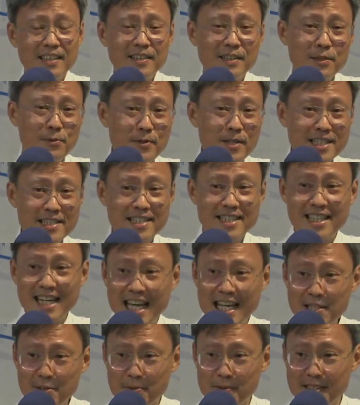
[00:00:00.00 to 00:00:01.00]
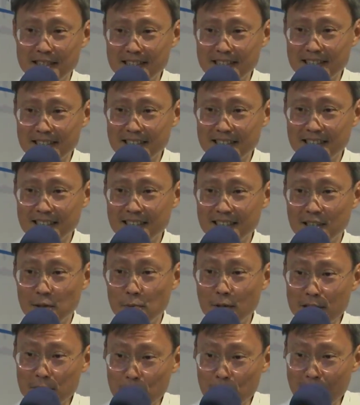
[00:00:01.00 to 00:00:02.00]
the risen Lazarus the
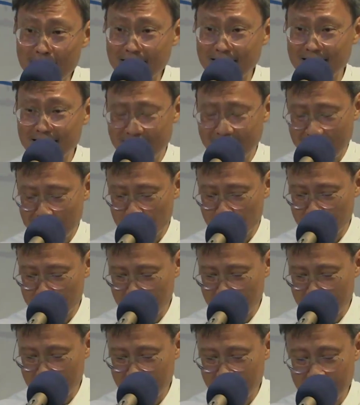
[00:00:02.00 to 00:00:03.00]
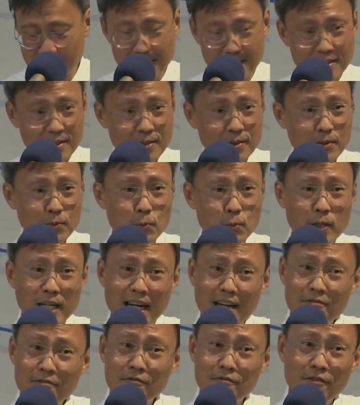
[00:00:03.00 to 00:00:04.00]
resurrected Lazarus, would
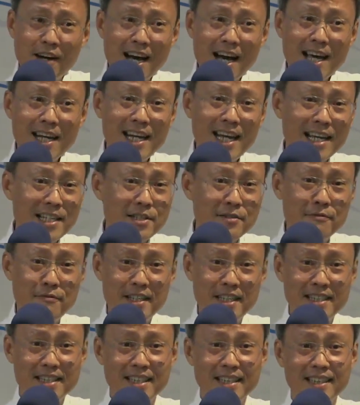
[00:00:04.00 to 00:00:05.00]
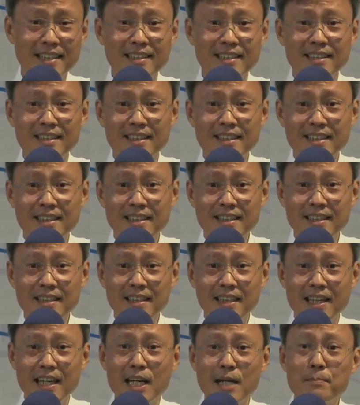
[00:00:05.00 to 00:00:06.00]
have far less fear
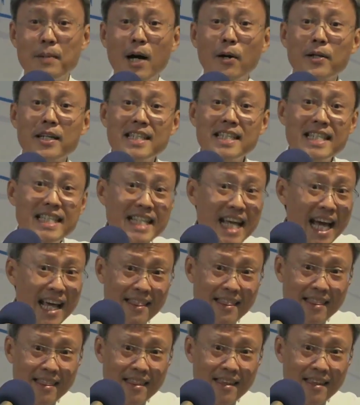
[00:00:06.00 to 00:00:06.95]
about death.